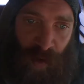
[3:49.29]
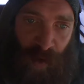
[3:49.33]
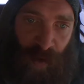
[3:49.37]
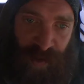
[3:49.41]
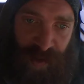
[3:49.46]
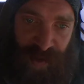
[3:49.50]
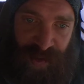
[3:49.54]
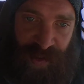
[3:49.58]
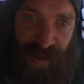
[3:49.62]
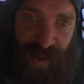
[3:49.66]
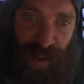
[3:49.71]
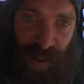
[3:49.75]

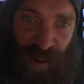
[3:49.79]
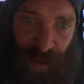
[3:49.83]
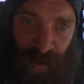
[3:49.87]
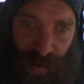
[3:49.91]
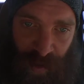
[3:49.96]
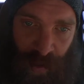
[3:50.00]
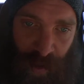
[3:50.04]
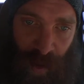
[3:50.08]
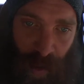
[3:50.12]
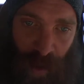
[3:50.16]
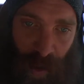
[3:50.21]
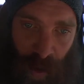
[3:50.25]
our
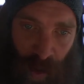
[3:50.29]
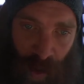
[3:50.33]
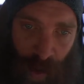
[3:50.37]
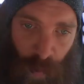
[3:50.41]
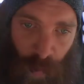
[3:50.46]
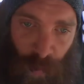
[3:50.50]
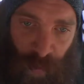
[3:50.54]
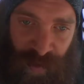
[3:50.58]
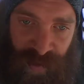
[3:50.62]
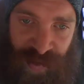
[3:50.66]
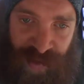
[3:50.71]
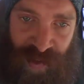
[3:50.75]
sin
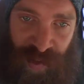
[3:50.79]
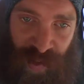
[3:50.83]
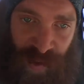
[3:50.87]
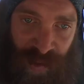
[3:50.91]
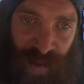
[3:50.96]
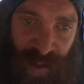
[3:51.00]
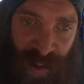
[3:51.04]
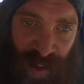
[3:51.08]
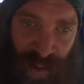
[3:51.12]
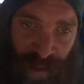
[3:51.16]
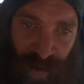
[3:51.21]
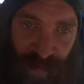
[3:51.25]
was the
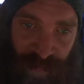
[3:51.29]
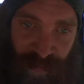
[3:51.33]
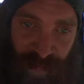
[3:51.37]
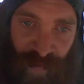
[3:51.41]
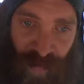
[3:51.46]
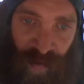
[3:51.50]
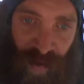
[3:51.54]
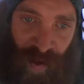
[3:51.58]
leaf